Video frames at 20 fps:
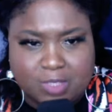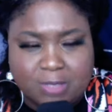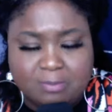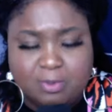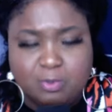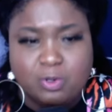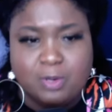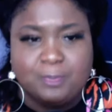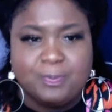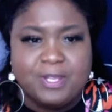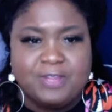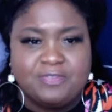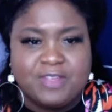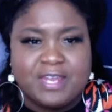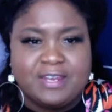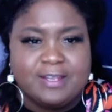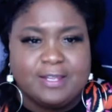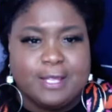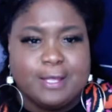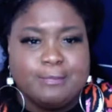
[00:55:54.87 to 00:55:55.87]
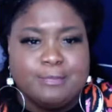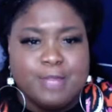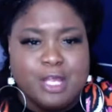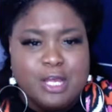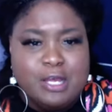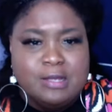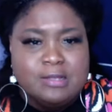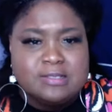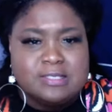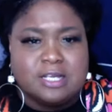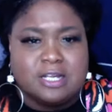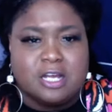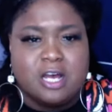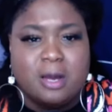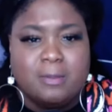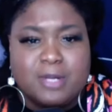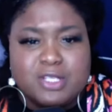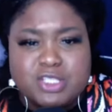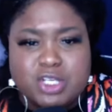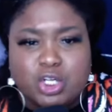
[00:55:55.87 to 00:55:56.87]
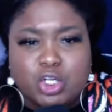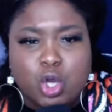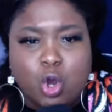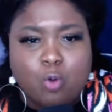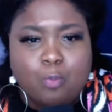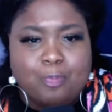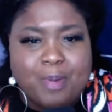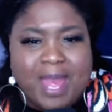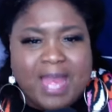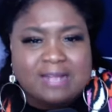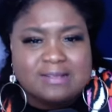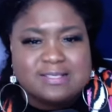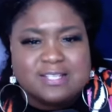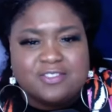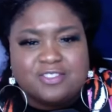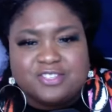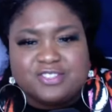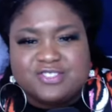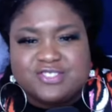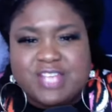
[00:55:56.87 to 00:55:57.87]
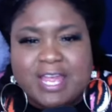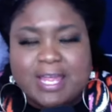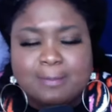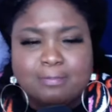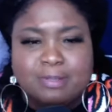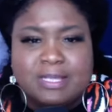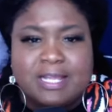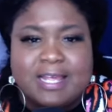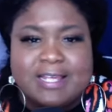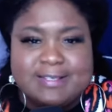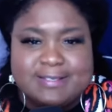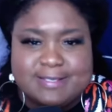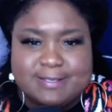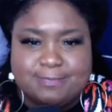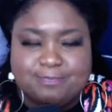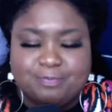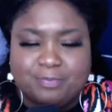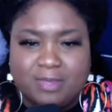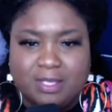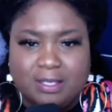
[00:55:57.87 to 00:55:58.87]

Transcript: Let me repeat that again. To come or to go back to the same place.